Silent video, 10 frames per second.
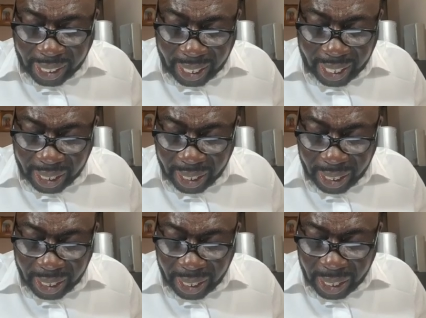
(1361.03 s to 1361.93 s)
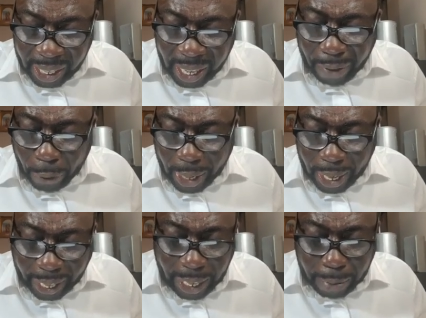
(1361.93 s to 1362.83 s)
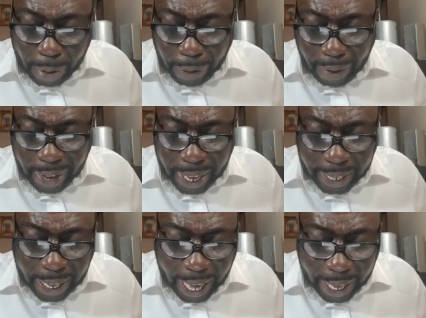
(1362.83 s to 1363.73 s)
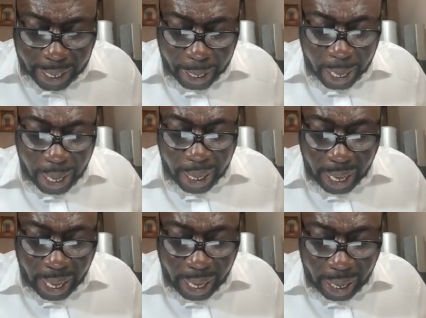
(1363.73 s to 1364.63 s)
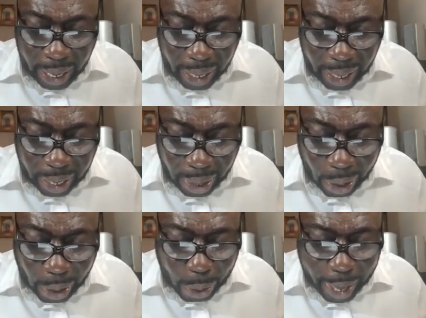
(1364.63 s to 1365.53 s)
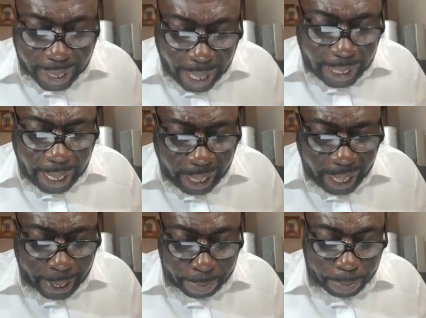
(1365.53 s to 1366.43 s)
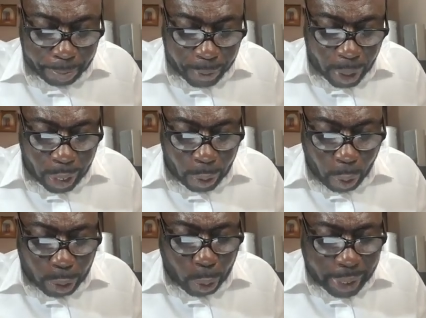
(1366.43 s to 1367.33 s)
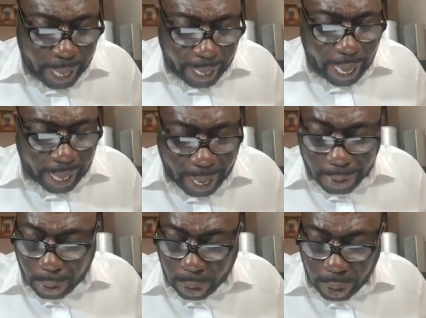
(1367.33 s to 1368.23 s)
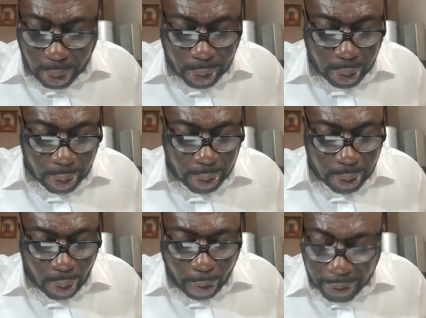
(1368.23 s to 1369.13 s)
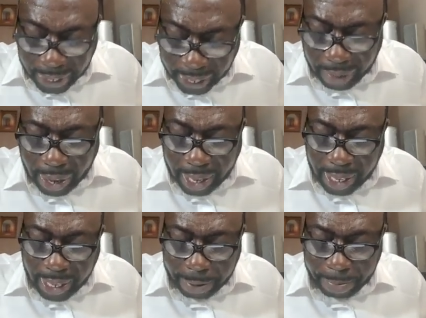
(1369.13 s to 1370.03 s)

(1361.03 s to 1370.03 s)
said, Therefore, the kingdom of heaven is like uh, unto a certain king which would take accounts of his servant.